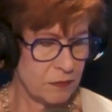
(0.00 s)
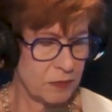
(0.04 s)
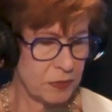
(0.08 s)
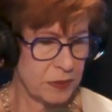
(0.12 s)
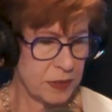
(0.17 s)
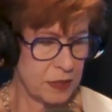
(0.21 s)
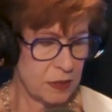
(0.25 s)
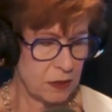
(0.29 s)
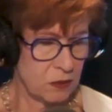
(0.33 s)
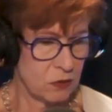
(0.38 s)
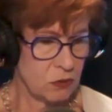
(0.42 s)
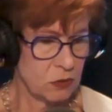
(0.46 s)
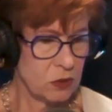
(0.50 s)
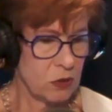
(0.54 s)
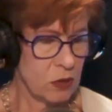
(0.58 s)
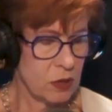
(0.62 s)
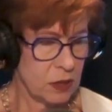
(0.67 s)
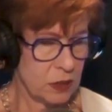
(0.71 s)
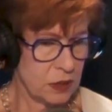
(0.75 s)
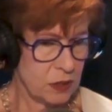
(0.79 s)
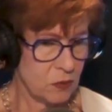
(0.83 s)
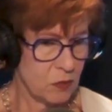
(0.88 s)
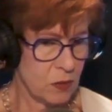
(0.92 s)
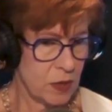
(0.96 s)
the Old
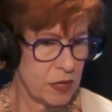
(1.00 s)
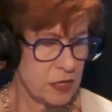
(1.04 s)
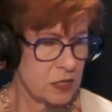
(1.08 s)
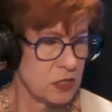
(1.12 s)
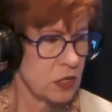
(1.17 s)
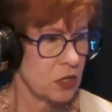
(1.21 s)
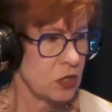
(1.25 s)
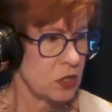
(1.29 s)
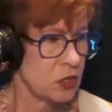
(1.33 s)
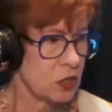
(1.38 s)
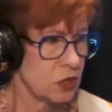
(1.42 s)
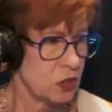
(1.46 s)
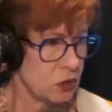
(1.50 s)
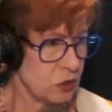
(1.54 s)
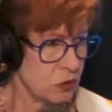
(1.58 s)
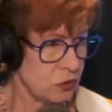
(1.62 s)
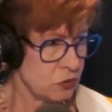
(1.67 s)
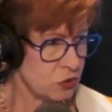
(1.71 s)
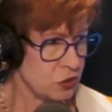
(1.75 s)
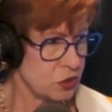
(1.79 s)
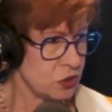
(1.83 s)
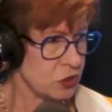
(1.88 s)
Colony Y is a huge